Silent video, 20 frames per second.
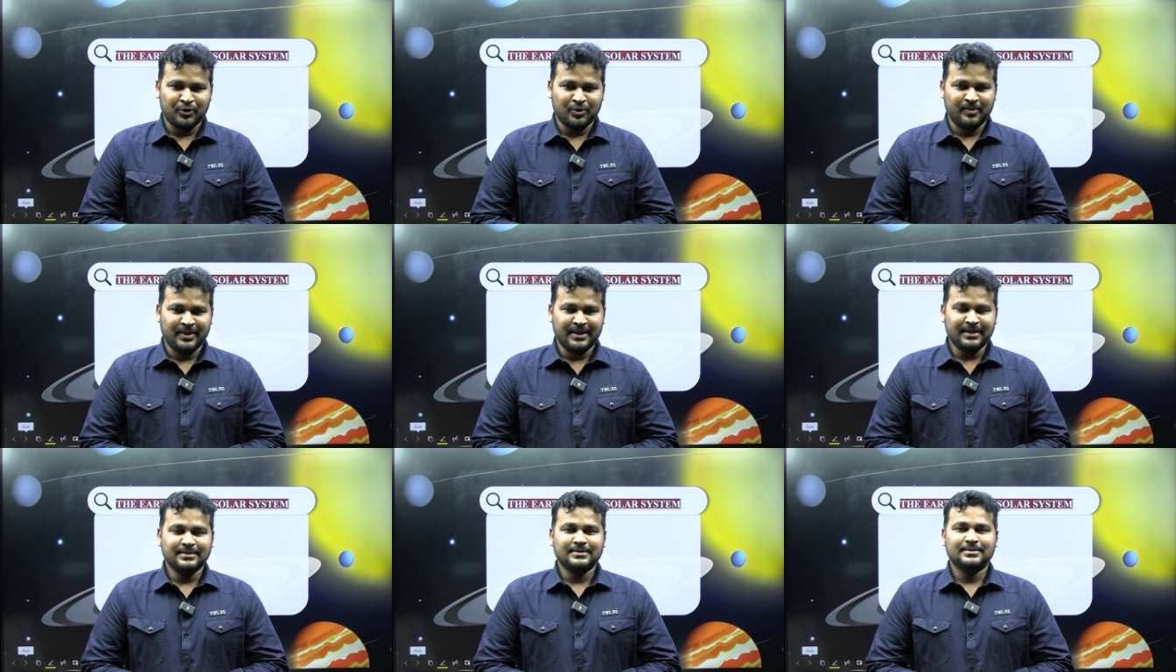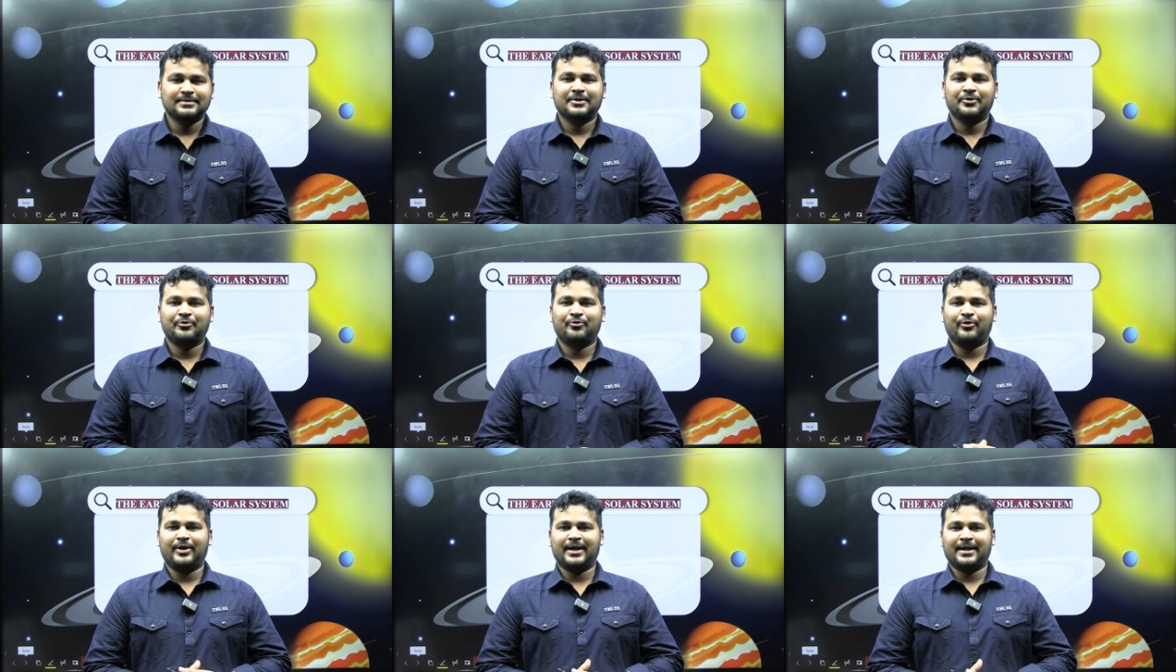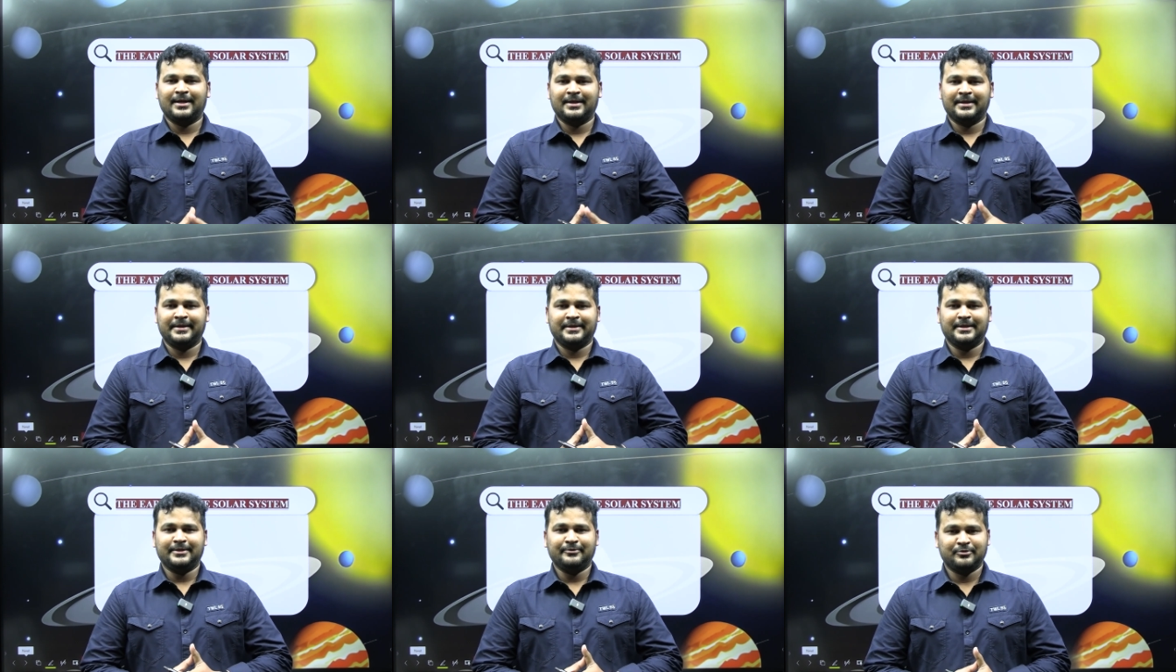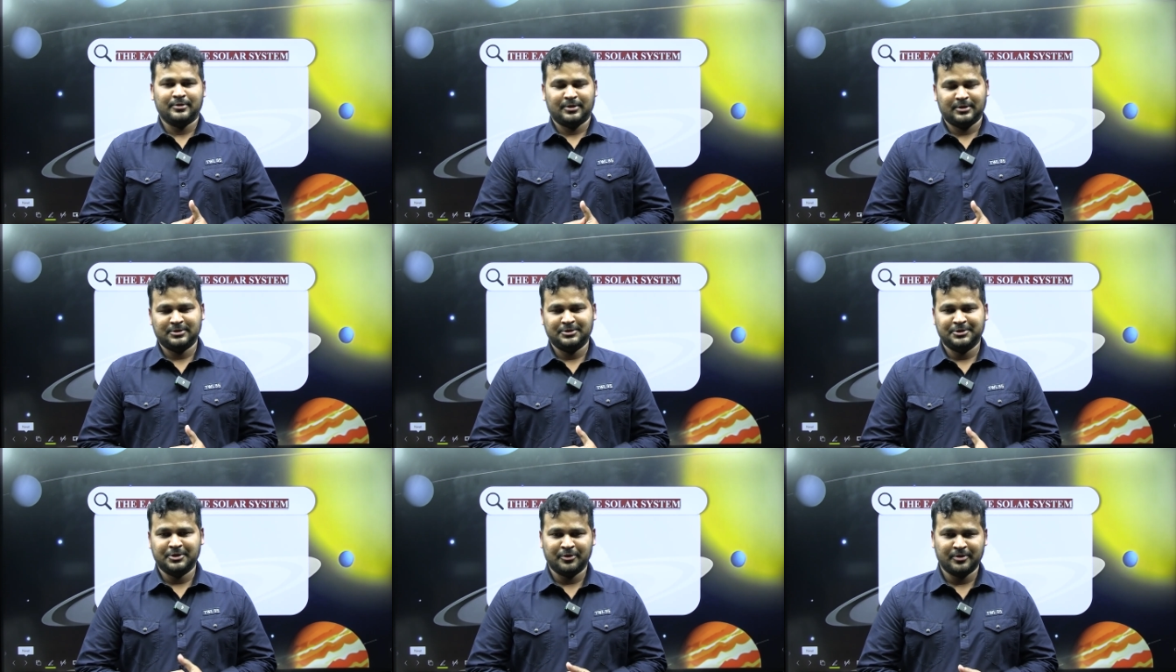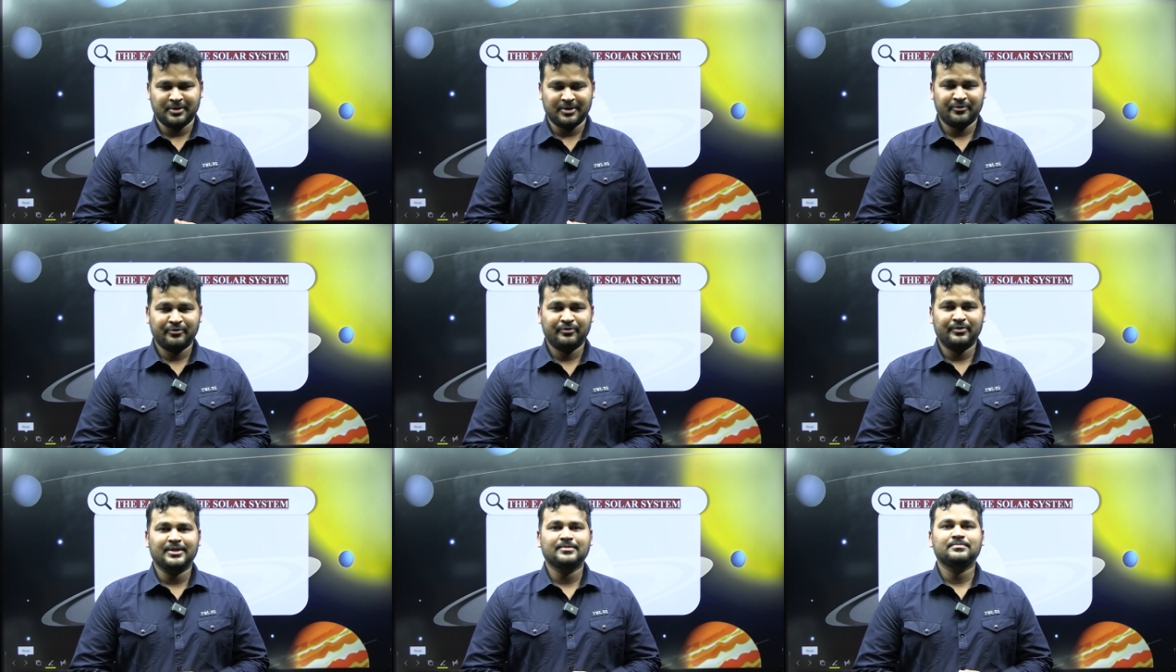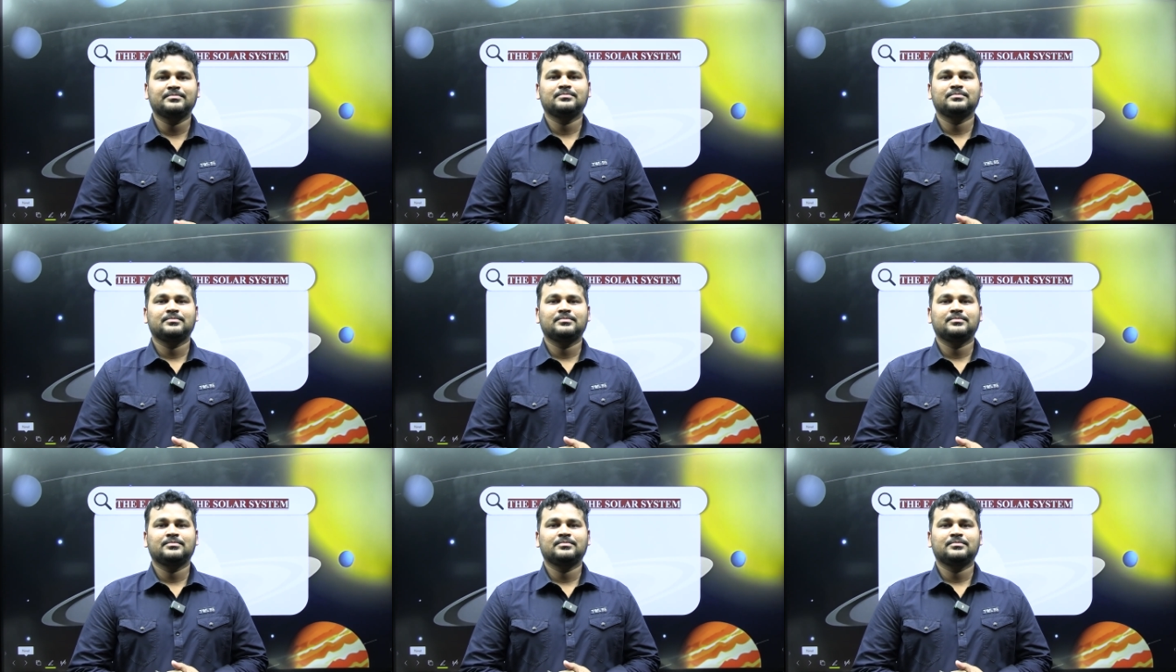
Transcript: Kumar, Faculty of Geography.